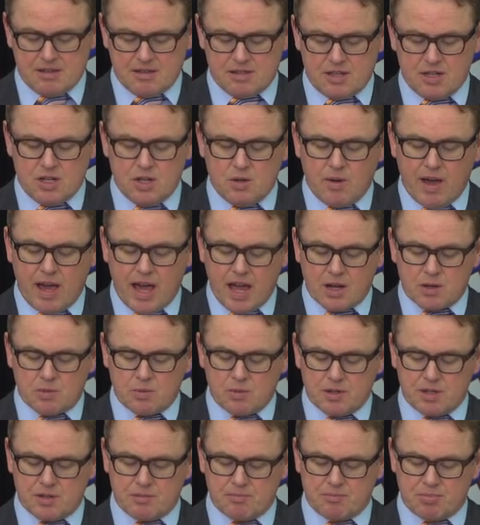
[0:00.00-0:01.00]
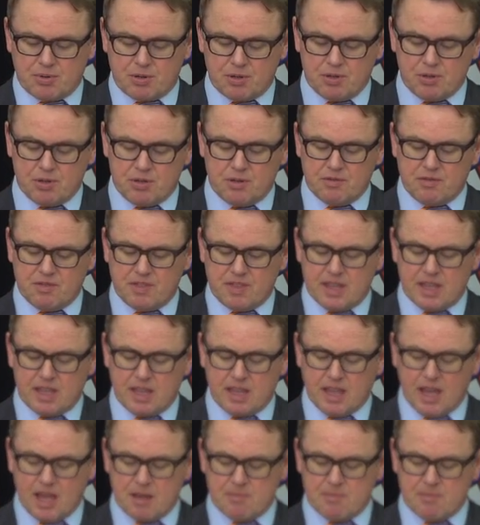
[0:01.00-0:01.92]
The new act would improve the